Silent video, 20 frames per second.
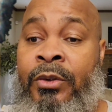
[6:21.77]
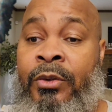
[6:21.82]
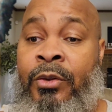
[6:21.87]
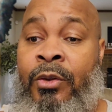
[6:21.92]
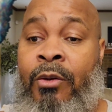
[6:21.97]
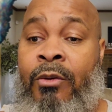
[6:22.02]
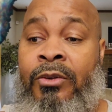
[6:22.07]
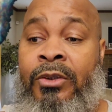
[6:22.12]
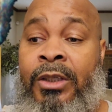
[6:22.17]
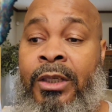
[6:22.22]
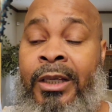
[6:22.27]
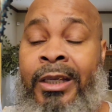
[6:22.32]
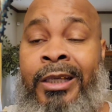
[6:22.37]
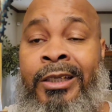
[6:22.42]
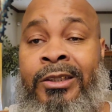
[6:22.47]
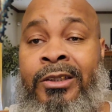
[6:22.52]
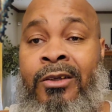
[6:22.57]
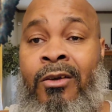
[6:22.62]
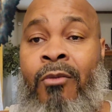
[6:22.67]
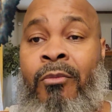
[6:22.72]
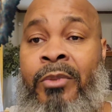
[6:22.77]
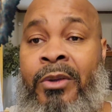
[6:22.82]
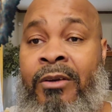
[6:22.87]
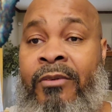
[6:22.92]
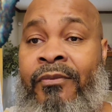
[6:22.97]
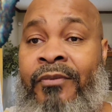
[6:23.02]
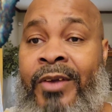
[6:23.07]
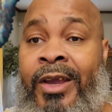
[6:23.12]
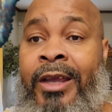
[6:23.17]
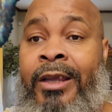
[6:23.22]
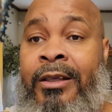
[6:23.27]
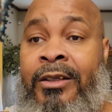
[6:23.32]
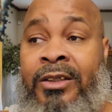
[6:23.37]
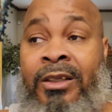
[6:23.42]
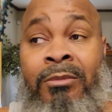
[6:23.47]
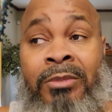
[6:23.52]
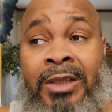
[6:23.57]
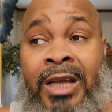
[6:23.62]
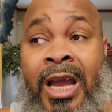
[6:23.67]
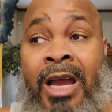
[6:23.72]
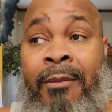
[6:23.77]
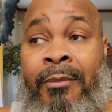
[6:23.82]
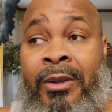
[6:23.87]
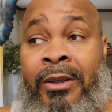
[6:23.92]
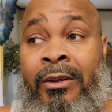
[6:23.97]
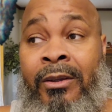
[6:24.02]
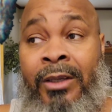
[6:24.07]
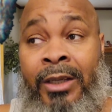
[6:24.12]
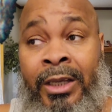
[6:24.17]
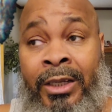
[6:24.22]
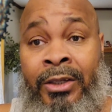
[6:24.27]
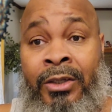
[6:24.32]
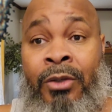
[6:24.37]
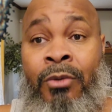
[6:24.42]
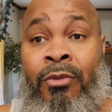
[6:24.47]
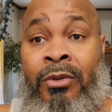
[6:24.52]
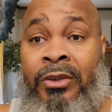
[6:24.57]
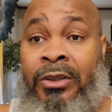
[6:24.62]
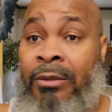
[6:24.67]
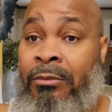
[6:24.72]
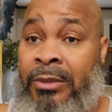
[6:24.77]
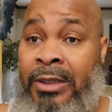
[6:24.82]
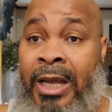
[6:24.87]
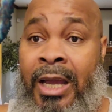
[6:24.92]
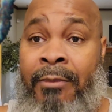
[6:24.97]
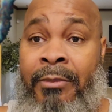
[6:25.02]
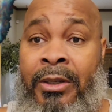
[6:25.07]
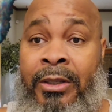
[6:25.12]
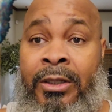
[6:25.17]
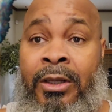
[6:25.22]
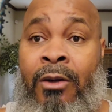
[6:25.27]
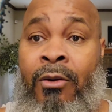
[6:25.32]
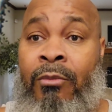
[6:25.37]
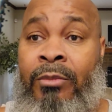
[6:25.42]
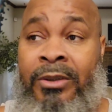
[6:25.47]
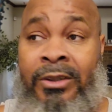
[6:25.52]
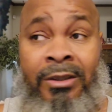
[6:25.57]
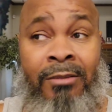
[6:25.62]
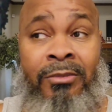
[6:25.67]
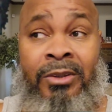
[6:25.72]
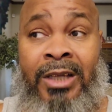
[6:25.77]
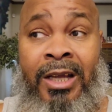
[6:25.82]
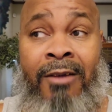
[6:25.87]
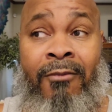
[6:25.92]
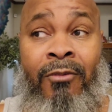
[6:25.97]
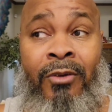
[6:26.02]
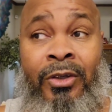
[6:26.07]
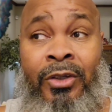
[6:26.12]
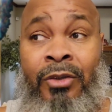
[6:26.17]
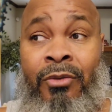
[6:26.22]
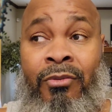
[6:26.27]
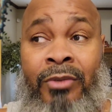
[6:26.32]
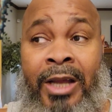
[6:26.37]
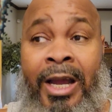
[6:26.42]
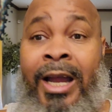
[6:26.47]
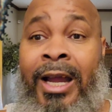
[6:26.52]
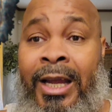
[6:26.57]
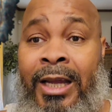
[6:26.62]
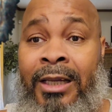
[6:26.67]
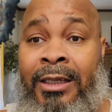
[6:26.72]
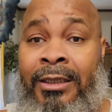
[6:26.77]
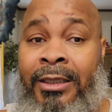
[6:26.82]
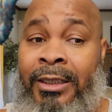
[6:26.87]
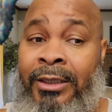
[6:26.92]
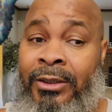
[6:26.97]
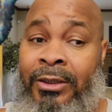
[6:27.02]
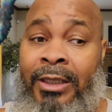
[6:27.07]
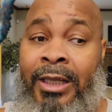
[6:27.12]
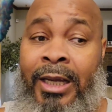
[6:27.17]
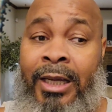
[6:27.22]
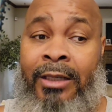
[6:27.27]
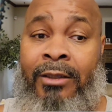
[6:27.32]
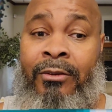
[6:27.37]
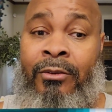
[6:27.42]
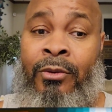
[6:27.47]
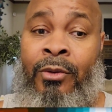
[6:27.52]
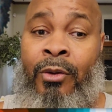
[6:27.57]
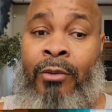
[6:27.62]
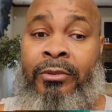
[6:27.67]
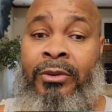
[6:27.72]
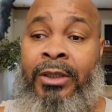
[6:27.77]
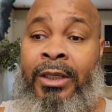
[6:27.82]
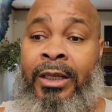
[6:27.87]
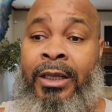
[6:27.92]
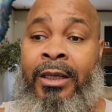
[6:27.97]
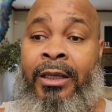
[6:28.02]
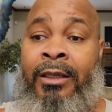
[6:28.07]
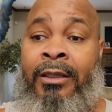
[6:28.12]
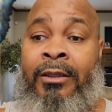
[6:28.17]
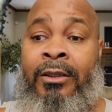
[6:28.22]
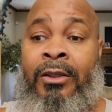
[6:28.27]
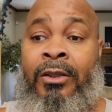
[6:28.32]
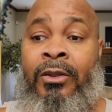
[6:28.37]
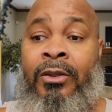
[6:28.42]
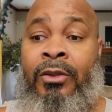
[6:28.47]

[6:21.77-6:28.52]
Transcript: you know what I'm saying? It's gonna be a failure. Sometimes it, it do, sometimes it don't. But sometimes when you die, it's like, you know what I'm saying,